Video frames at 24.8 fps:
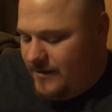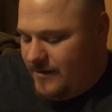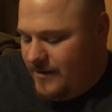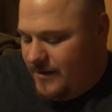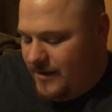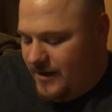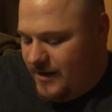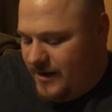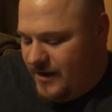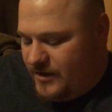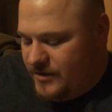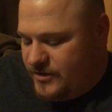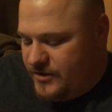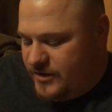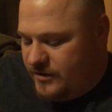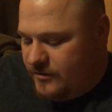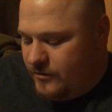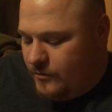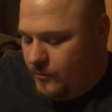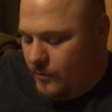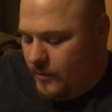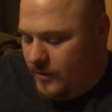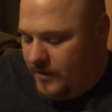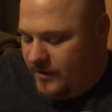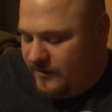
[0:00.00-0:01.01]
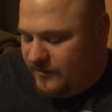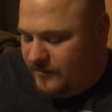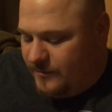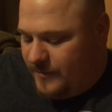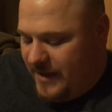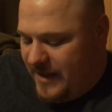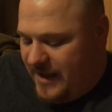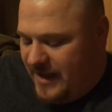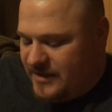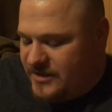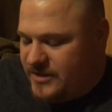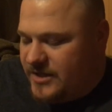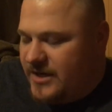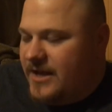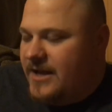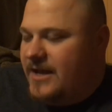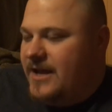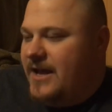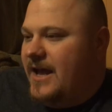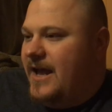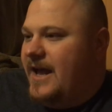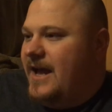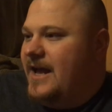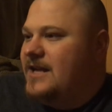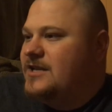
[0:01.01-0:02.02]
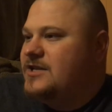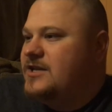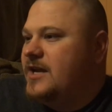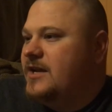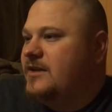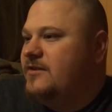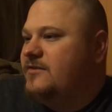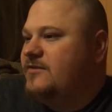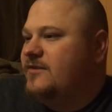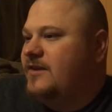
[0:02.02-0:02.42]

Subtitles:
Jinder won his match. AJ